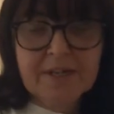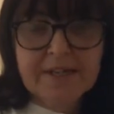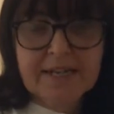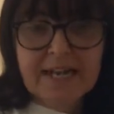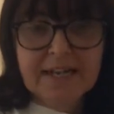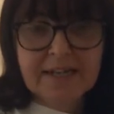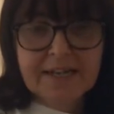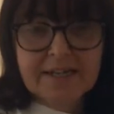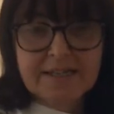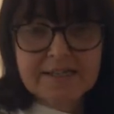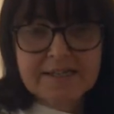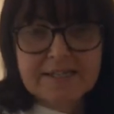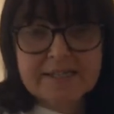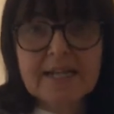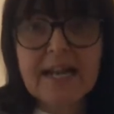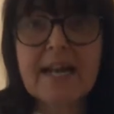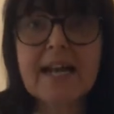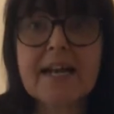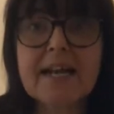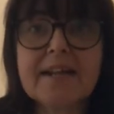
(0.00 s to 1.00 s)
Now you can
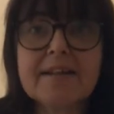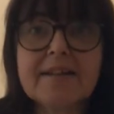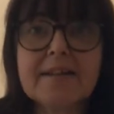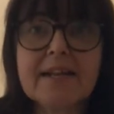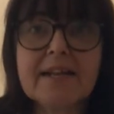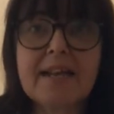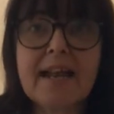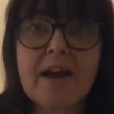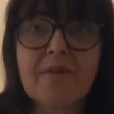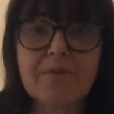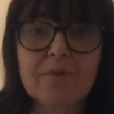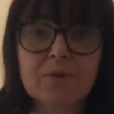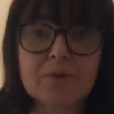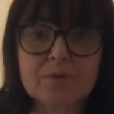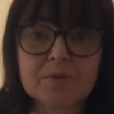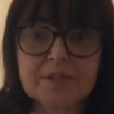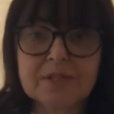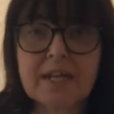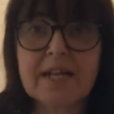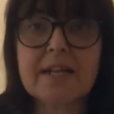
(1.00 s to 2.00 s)
see the
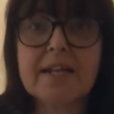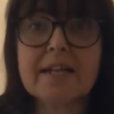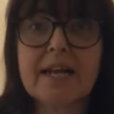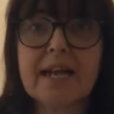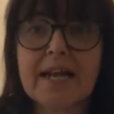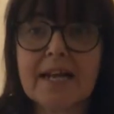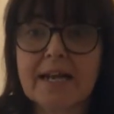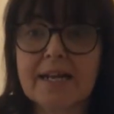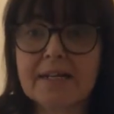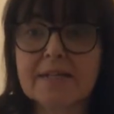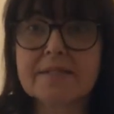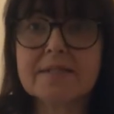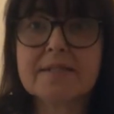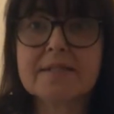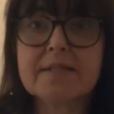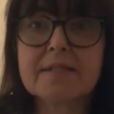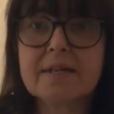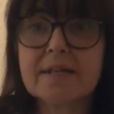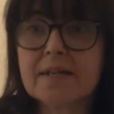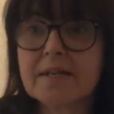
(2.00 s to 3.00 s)
levels in
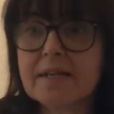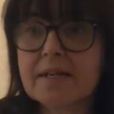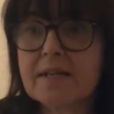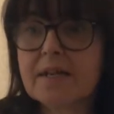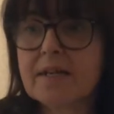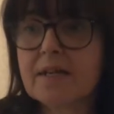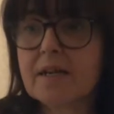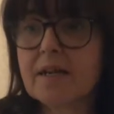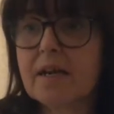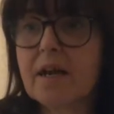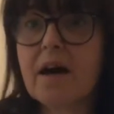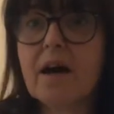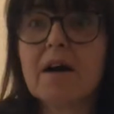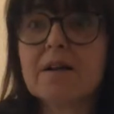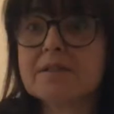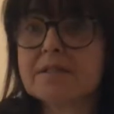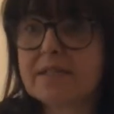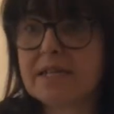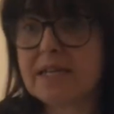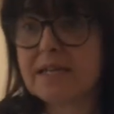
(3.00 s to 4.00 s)
these
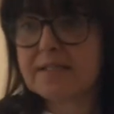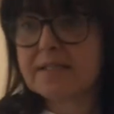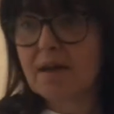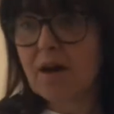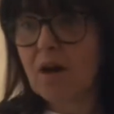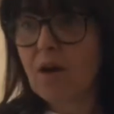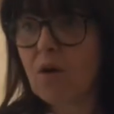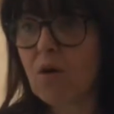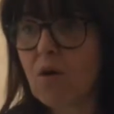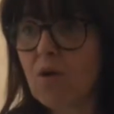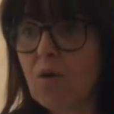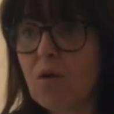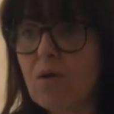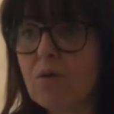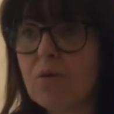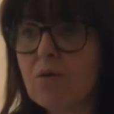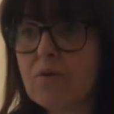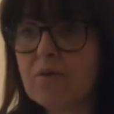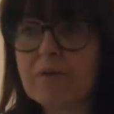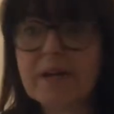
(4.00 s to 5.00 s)
glasses are
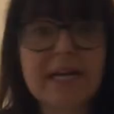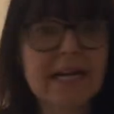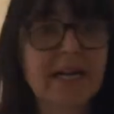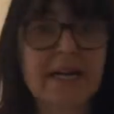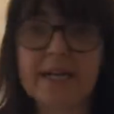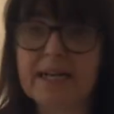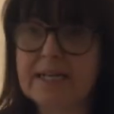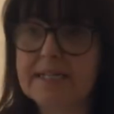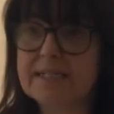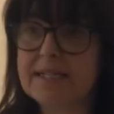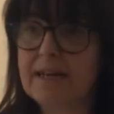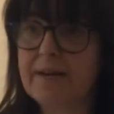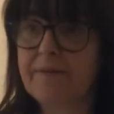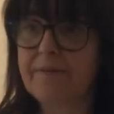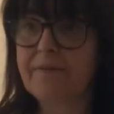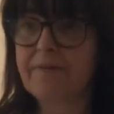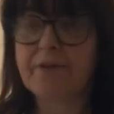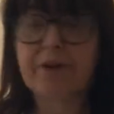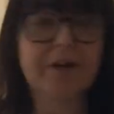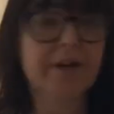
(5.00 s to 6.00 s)
all really
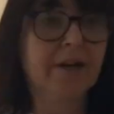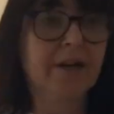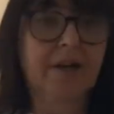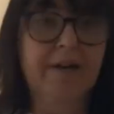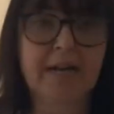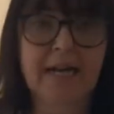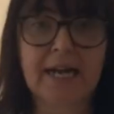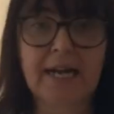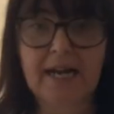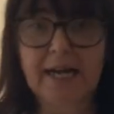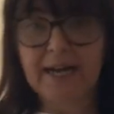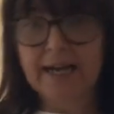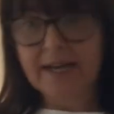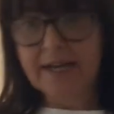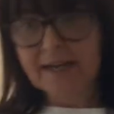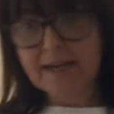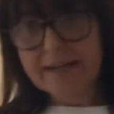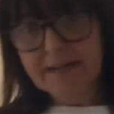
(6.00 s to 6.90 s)
different, okay?